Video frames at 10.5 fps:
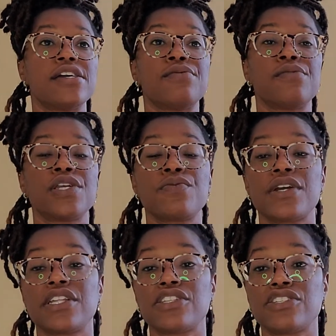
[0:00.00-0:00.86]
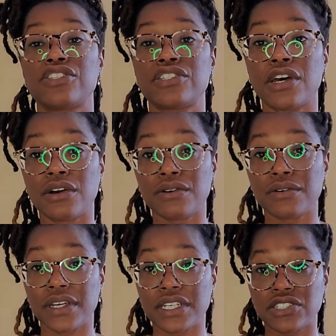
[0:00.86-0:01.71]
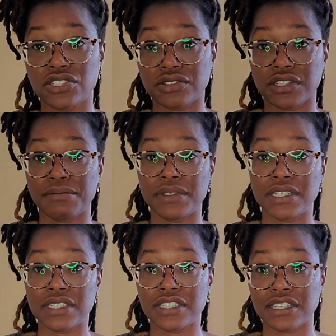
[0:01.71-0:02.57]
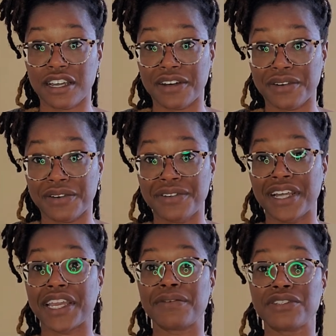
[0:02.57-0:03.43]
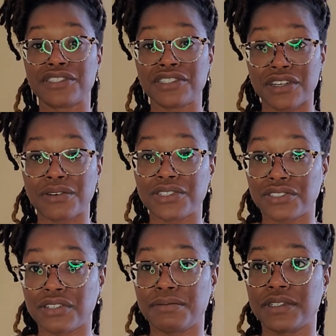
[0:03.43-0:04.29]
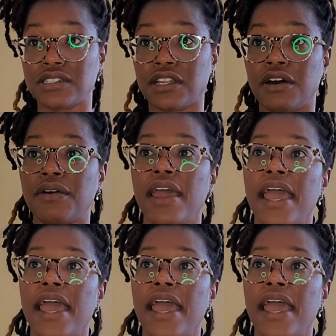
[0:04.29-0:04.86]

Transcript: We went so extremely slow. Like, it was so extremely slow.